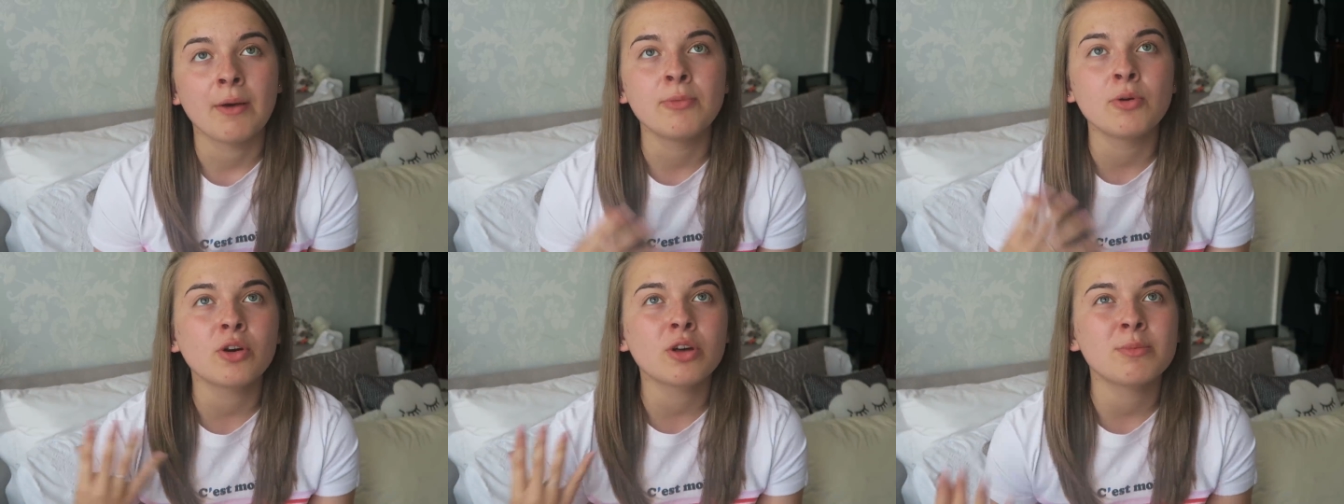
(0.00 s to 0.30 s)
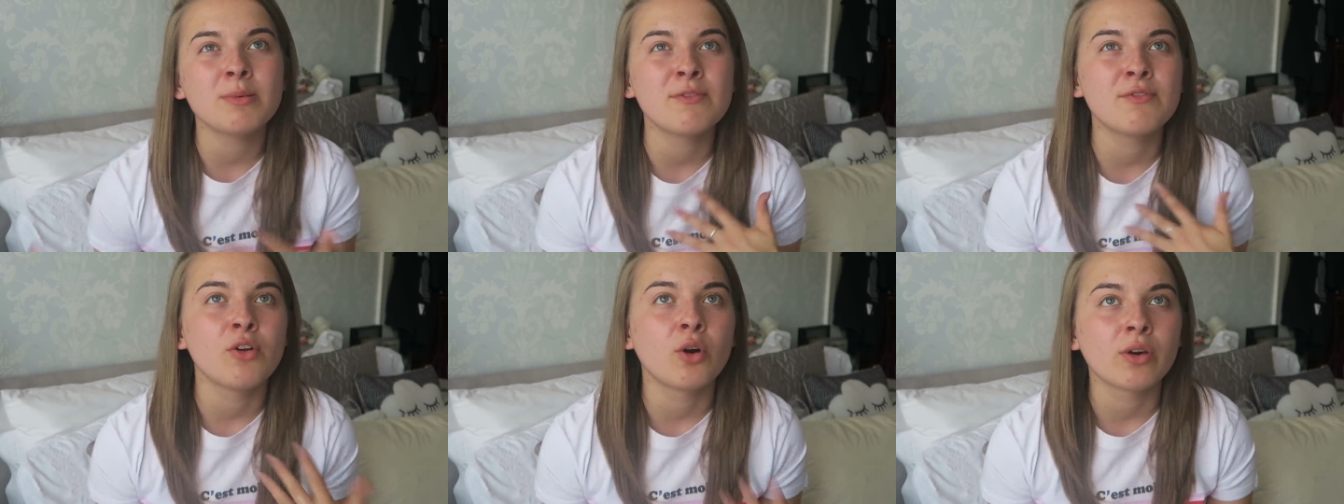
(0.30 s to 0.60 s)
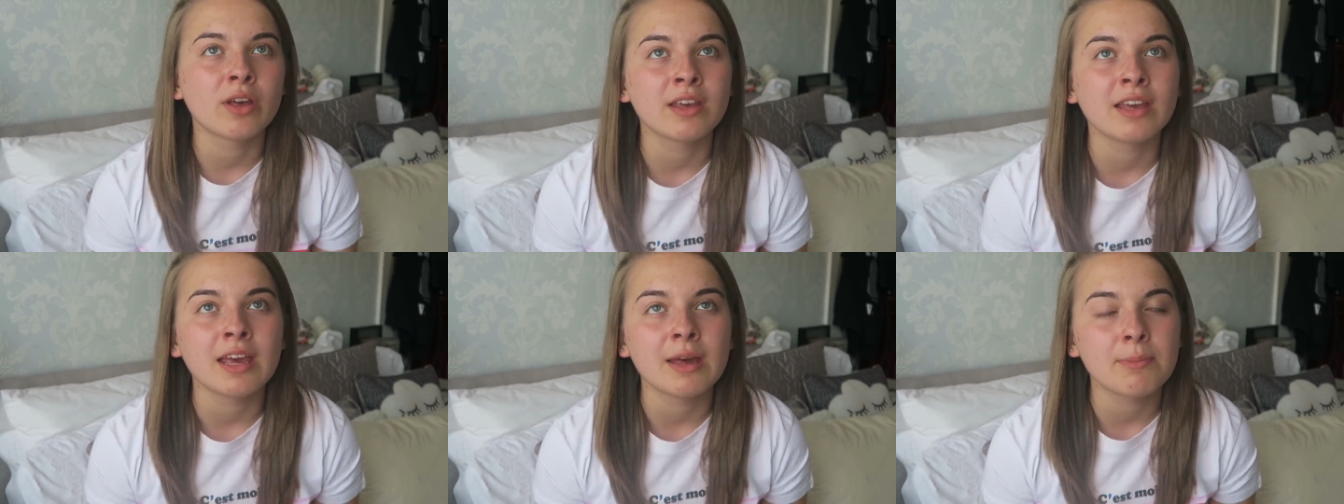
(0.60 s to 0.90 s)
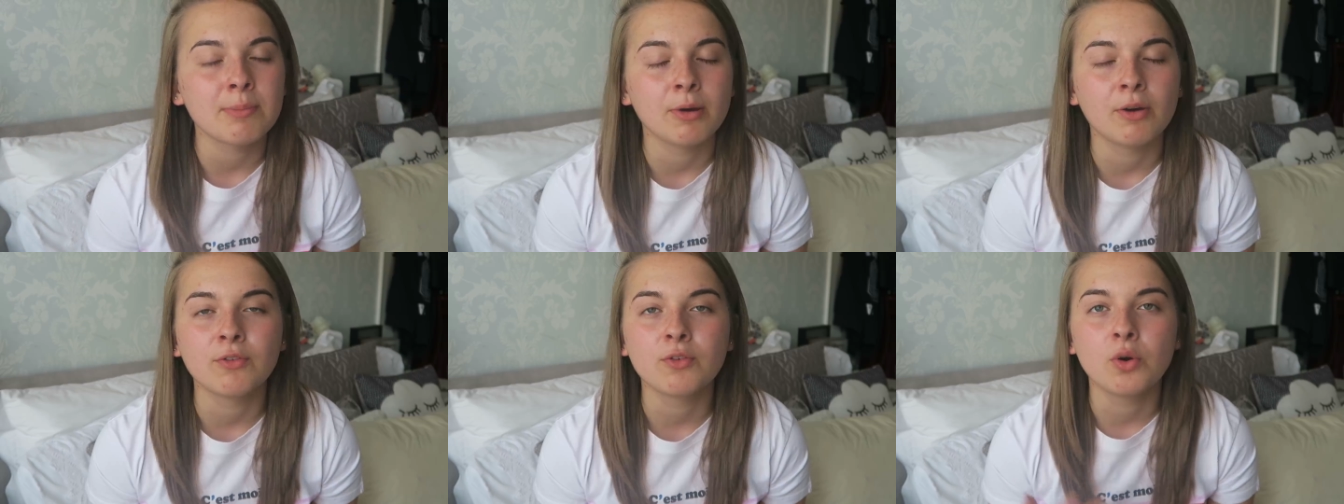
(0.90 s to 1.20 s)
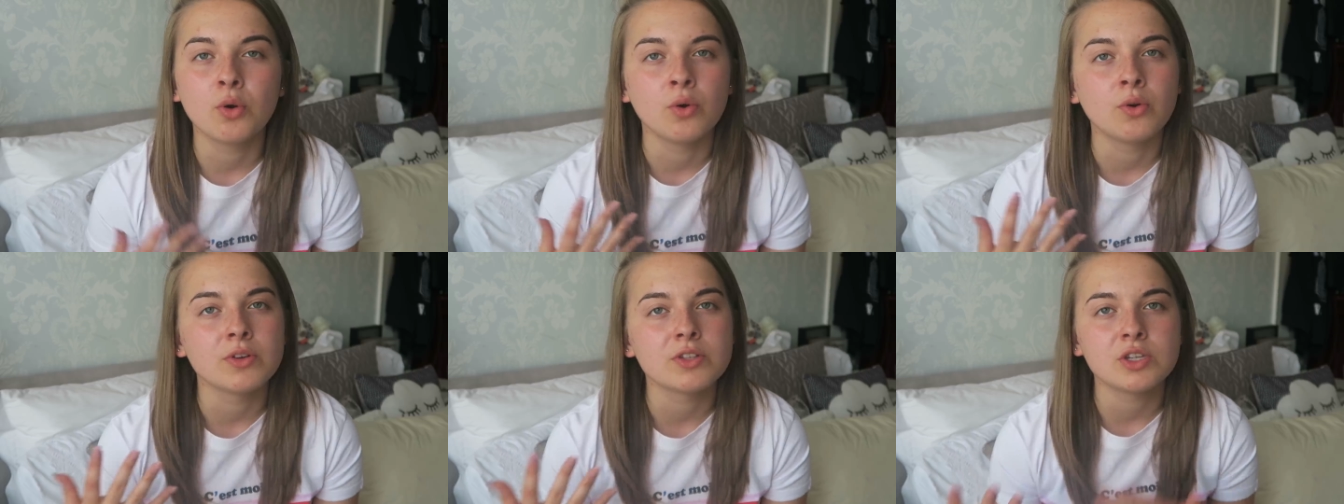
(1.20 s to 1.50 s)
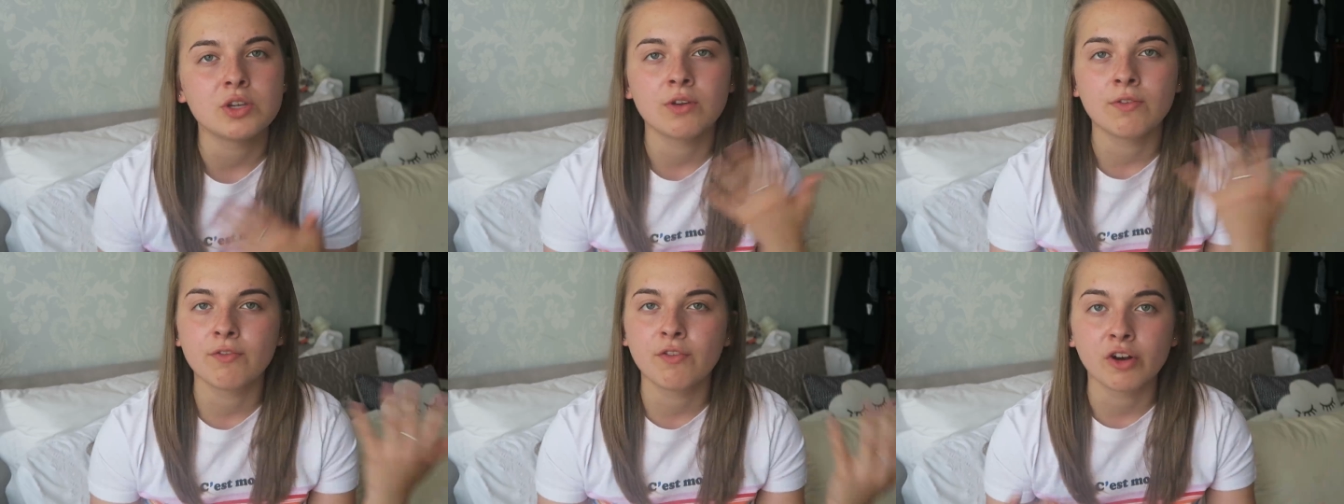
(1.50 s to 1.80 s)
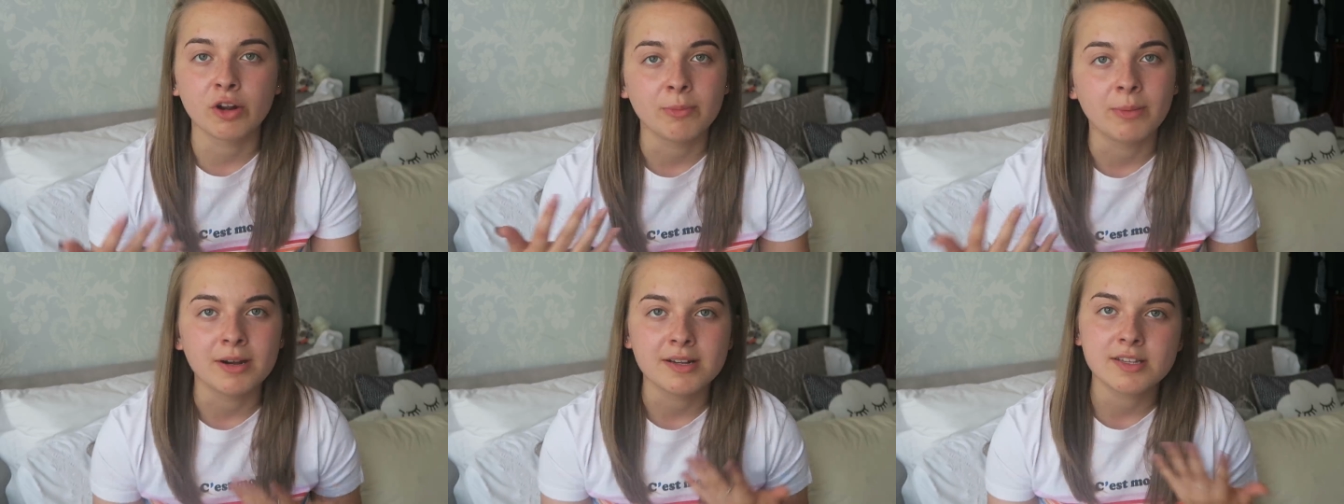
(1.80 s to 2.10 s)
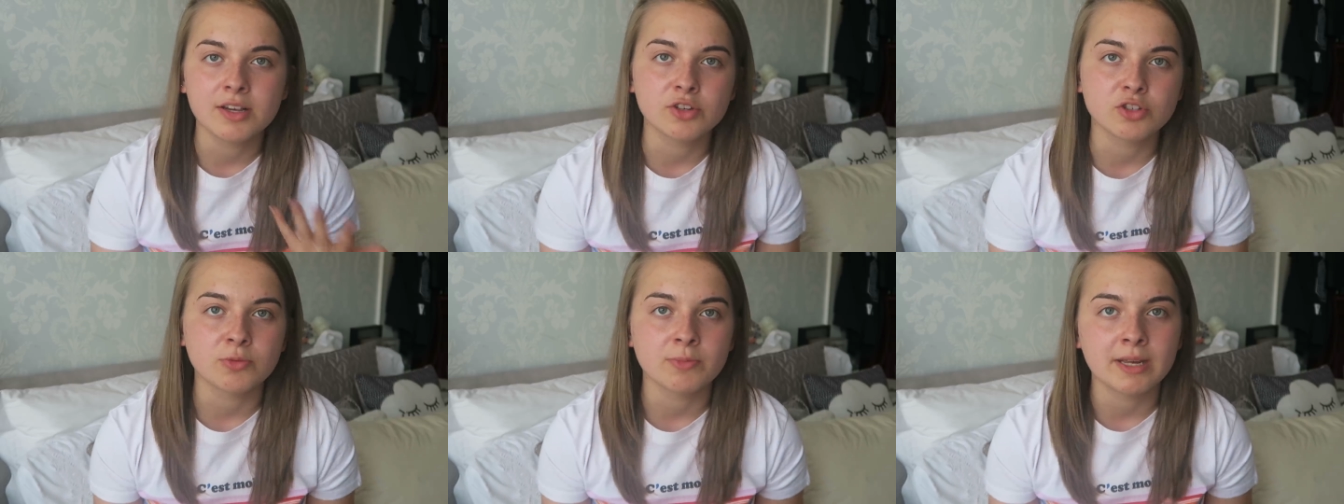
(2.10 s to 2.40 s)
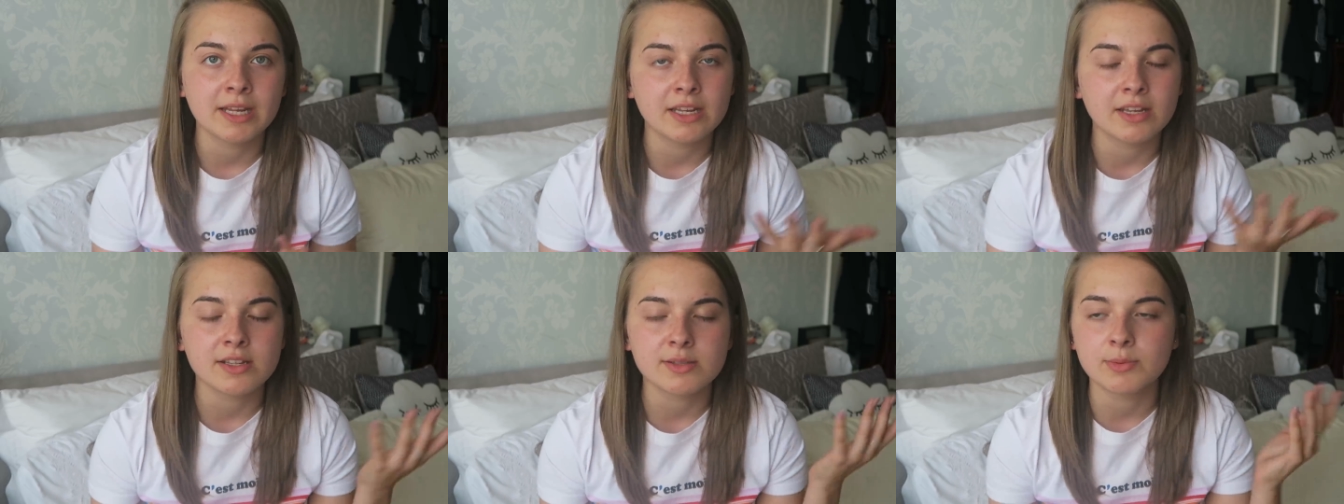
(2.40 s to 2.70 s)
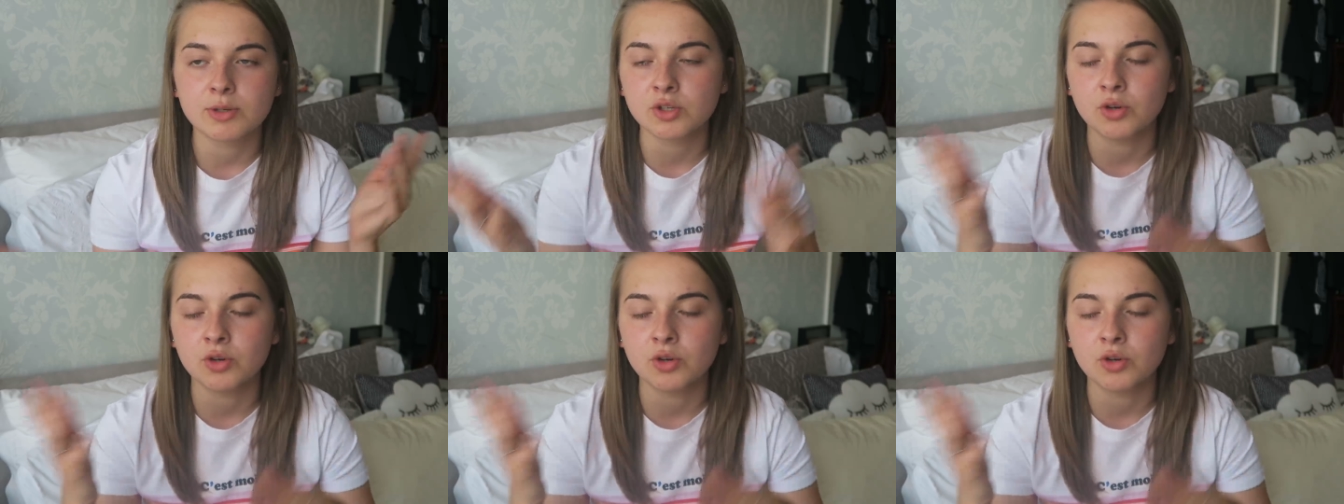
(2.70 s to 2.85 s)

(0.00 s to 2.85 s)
I'm not going to be vlogging it, but of course you can follow my social medias,